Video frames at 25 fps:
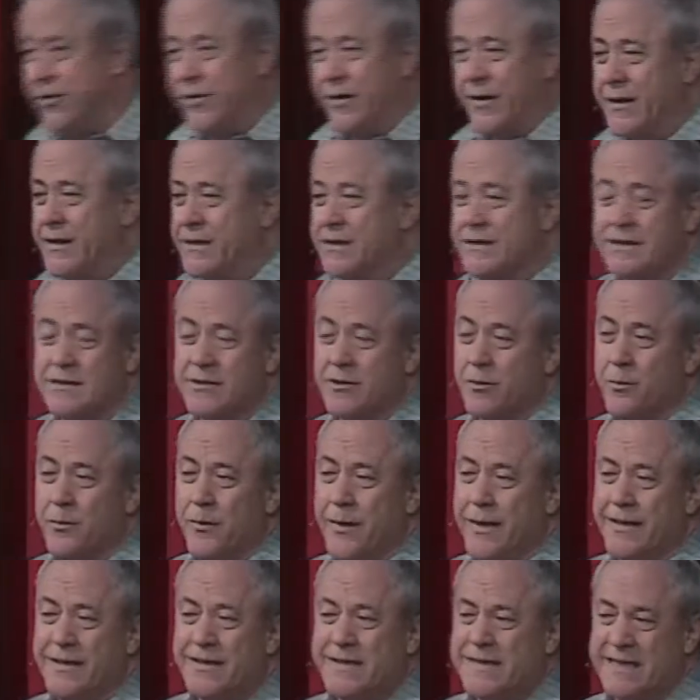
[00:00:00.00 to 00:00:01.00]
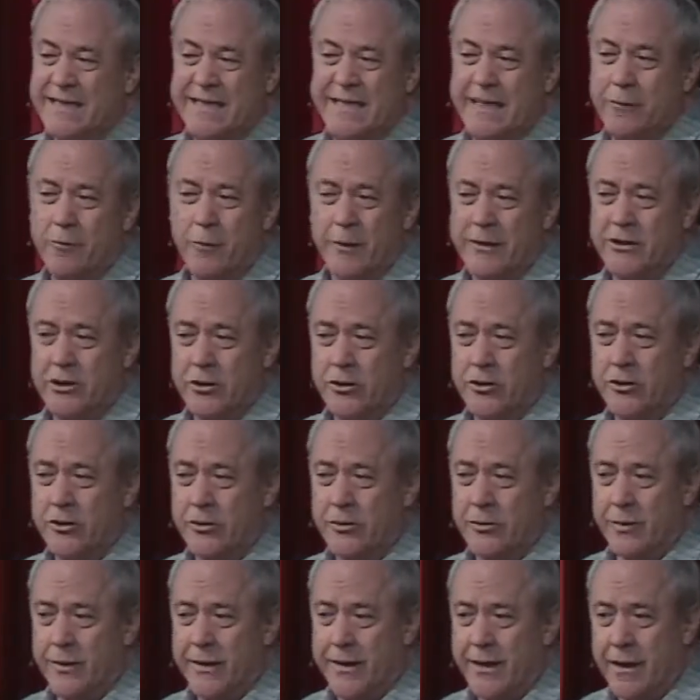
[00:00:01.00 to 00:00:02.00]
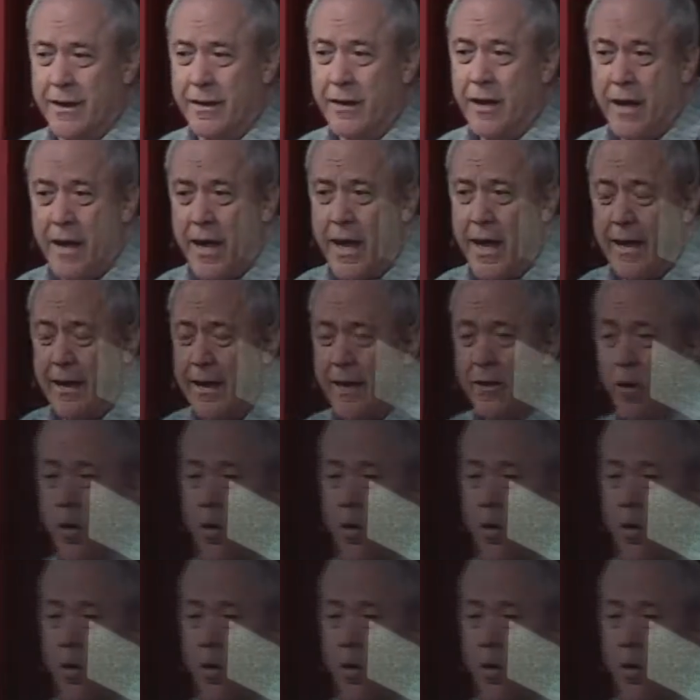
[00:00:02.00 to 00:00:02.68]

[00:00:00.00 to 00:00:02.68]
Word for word: things so men see what you're doing and, and they